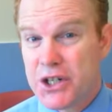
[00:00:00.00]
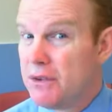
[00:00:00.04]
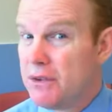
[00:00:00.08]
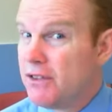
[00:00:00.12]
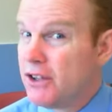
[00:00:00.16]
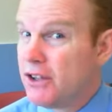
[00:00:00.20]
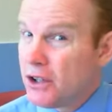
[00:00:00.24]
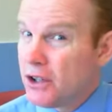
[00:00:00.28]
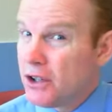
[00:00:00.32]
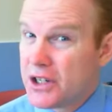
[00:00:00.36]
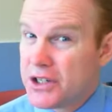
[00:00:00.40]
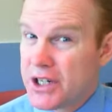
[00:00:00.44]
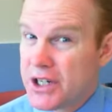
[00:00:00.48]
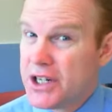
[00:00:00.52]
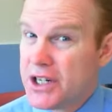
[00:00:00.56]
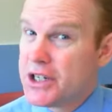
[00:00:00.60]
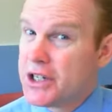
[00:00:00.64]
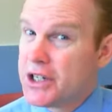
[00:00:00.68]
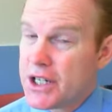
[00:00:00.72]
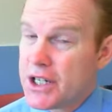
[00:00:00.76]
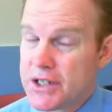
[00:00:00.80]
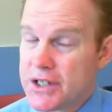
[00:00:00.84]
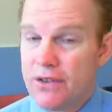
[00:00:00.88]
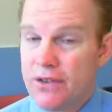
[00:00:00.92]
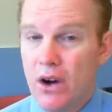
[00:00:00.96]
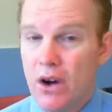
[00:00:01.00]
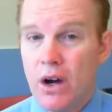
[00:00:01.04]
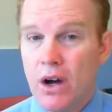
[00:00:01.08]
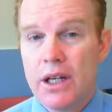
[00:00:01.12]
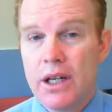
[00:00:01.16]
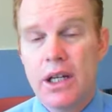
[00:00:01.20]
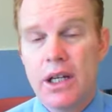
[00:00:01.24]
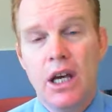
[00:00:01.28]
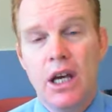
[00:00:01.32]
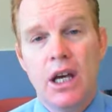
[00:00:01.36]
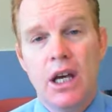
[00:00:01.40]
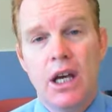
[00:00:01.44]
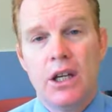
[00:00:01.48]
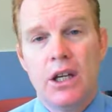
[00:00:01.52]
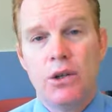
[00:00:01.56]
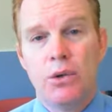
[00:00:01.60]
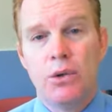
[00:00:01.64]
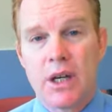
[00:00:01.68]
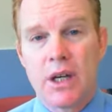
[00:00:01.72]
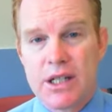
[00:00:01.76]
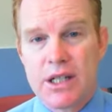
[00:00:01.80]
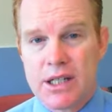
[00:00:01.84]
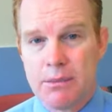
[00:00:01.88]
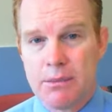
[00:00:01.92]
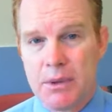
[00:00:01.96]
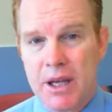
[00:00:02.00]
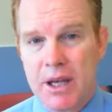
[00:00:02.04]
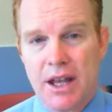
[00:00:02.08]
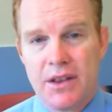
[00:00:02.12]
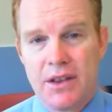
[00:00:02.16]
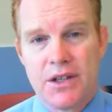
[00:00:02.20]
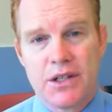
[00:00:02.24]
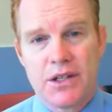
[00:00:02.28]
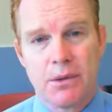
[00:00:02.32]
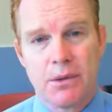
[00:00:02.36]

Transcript: If you're not a teacher, that's fine. You'll get something out of this,